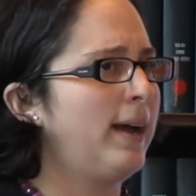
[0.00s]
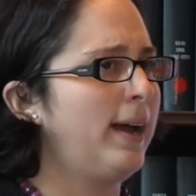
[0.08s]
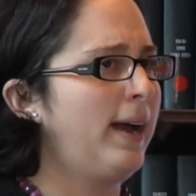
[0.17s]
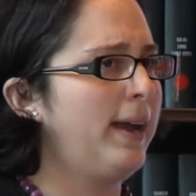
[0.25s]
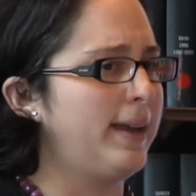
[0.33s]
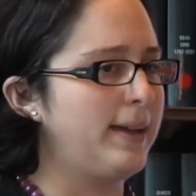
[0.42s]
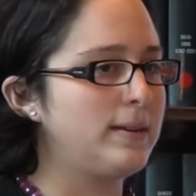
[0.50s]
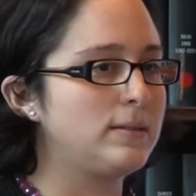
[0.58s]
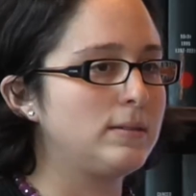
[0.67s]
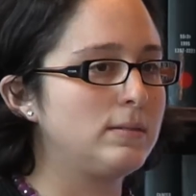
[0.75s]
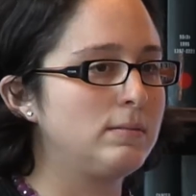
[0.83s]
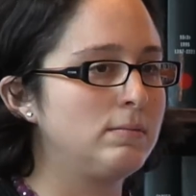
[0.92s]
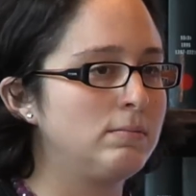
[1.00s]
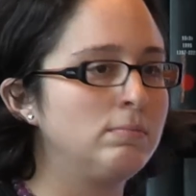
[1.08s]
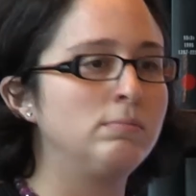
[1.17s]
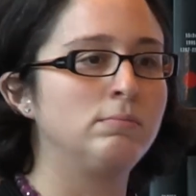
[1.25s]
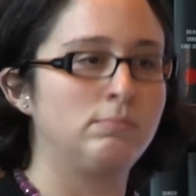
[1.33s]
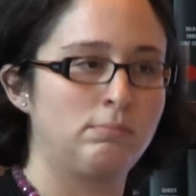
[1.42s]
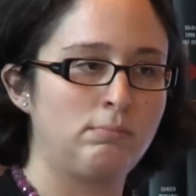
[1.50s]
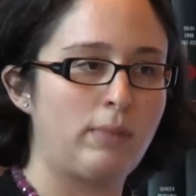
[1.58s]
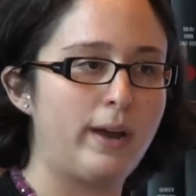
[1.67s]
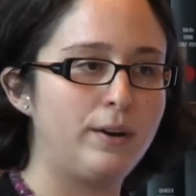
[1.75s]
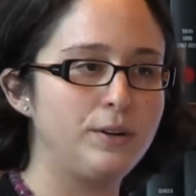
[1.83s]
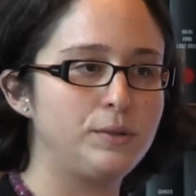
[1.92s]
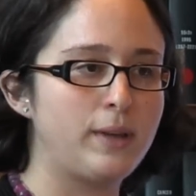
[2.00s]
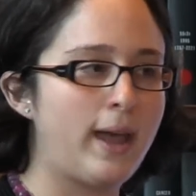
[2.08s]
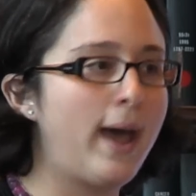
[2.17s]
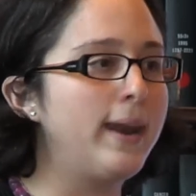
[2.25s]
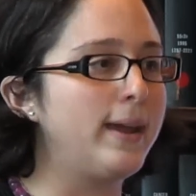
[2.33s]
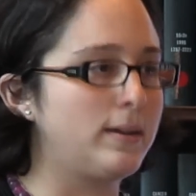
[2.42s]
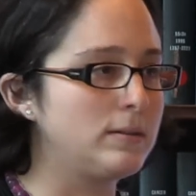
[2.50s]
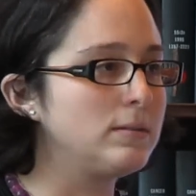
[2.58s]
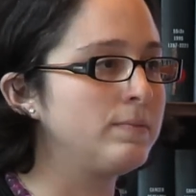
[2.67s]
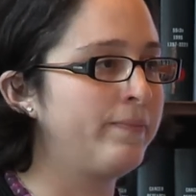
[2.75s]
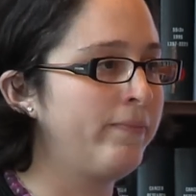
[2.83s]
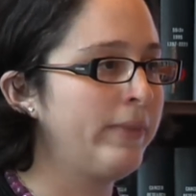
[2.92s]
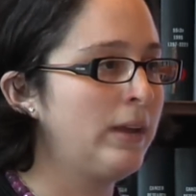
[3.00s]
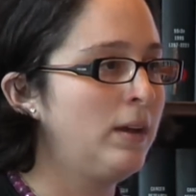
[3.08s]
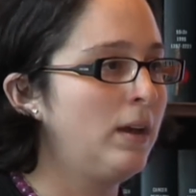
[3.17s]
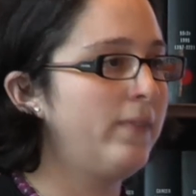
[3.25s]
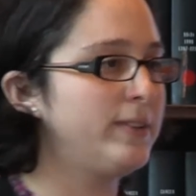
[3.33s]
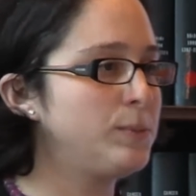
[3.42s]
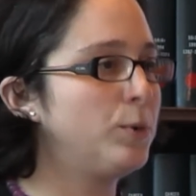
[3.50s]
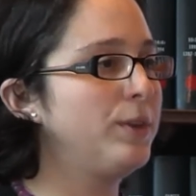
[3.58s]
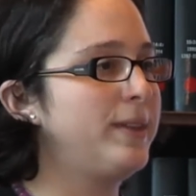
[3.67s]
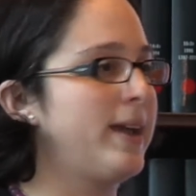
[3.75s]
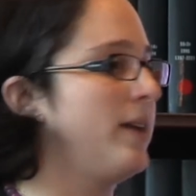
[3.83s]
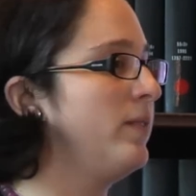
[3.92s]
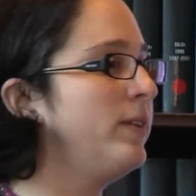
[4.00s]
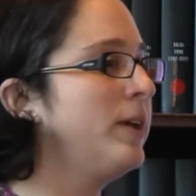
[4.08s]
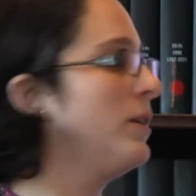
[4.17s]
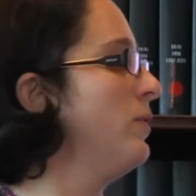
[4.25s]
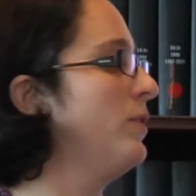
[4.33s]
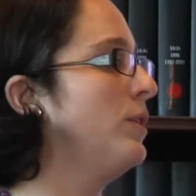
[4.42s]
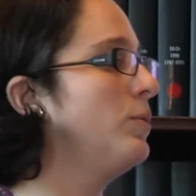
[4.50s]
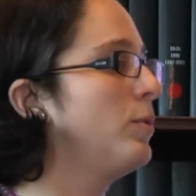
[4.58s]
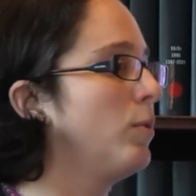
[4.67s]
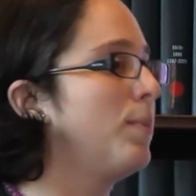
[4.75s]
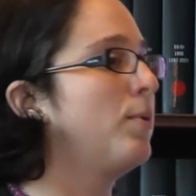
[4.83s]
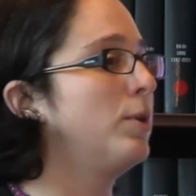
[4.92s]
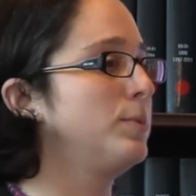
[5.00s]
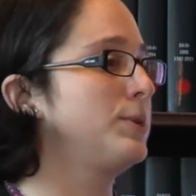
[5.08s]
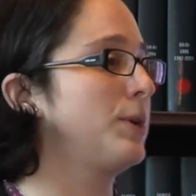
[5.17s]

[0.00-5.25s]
headaches. I heard you say headaches. If it's more at the end of the interview where rapport was